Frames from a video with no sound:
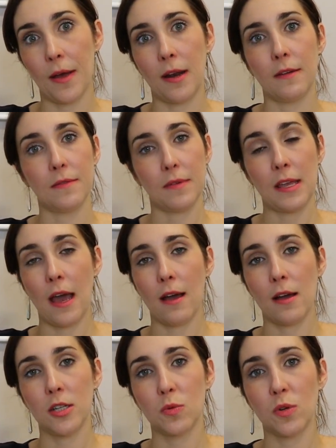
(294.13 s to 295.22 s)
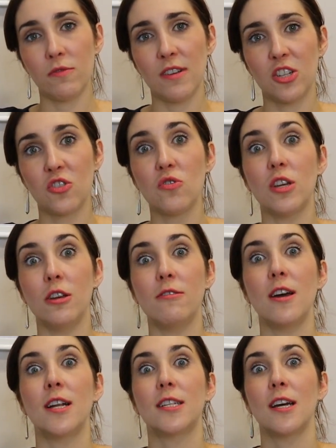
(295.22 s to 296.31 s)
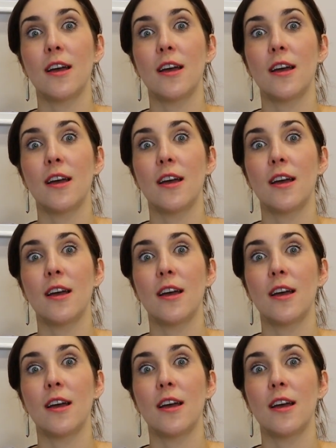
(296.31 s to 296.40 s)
And I just want to reassure you that